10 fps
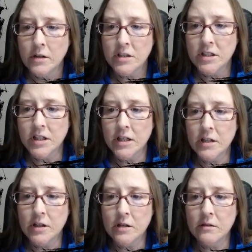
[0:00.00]
Just get a
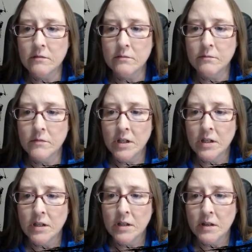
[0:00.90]
little
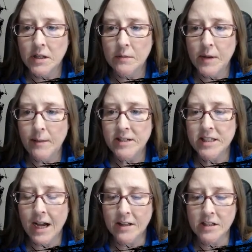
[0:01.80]
baby
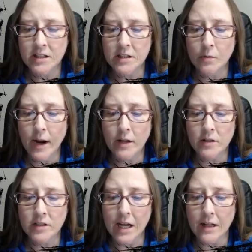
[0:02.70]
sock. This is a regular
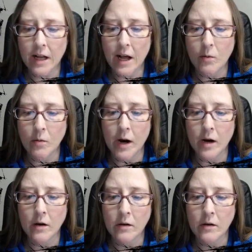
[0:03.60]
sock that I would wear.